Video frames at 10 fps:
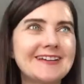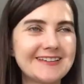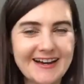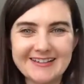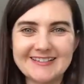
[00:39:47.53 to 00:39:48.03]

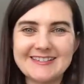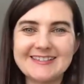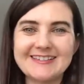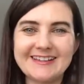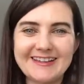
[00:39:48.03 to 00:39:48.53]

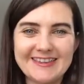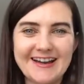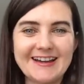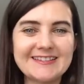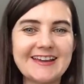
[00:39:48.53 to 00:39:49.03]
yes, like
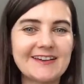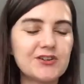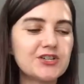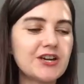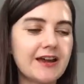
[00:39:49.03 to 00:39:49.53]
that energy.